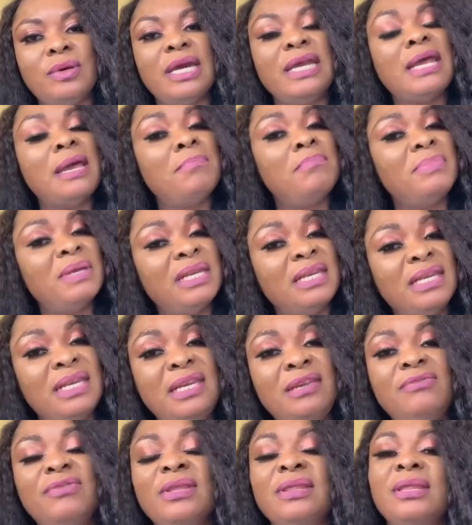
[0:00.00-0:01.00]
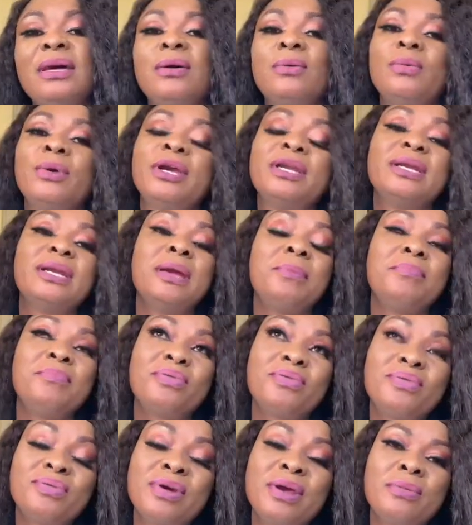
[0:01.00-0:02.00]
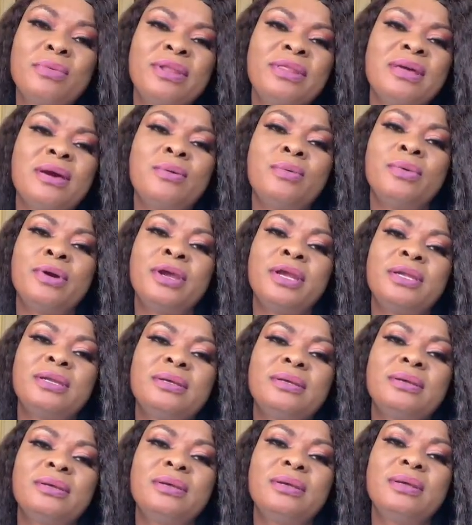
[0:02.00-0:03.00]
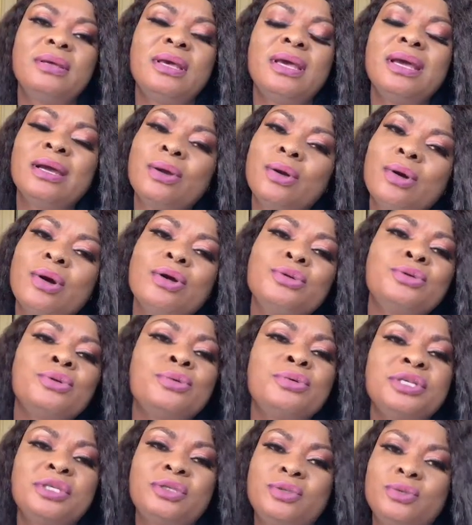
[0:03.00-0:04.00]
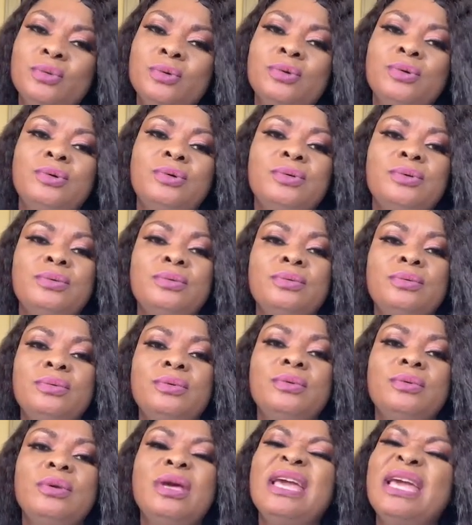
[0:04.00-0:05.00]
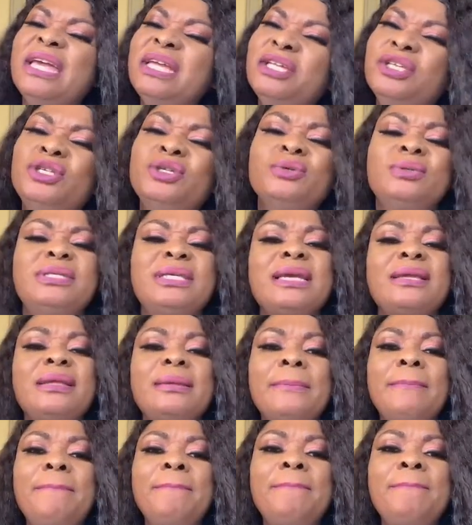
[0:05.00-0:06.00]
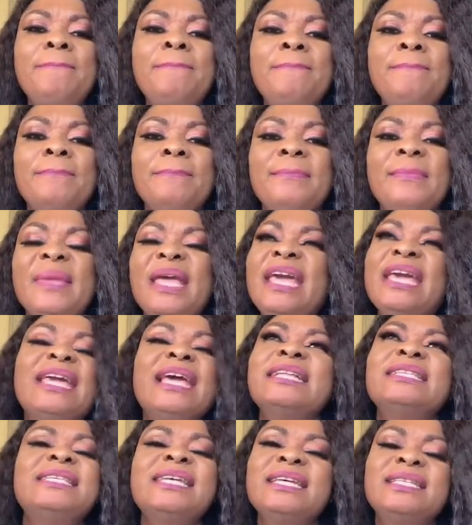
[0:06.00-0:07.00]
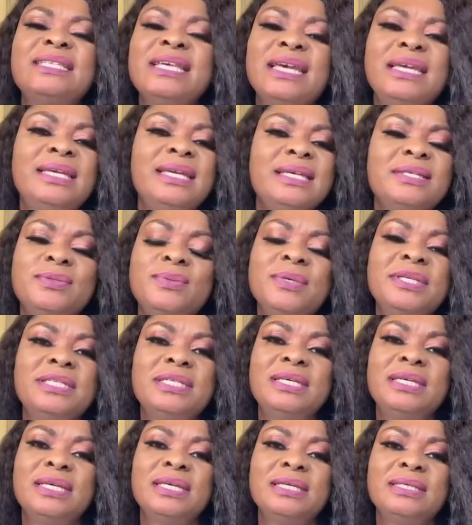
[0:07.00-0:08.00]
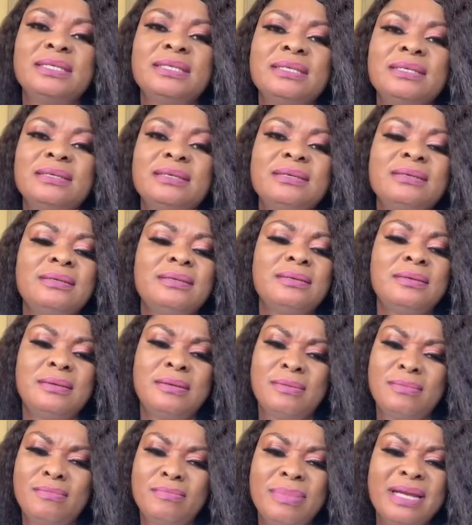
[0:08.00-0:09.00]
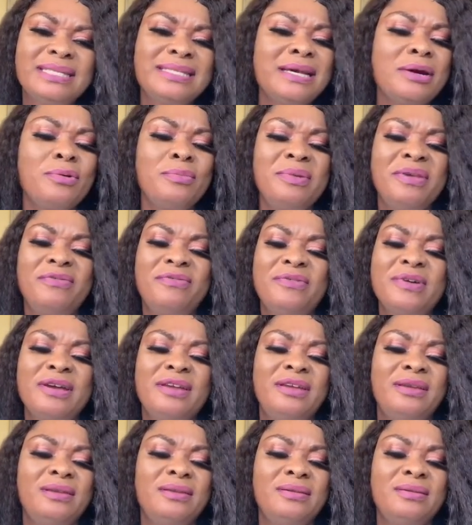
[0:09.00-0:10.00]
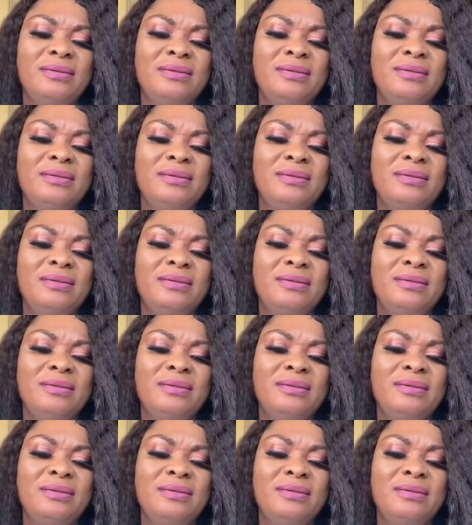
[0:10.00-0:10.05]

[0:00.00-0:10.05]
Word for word: And I believe in that word and I pray with that word, and God will restore. In due time, it can take 10 years, 20 years, but I'll be fine.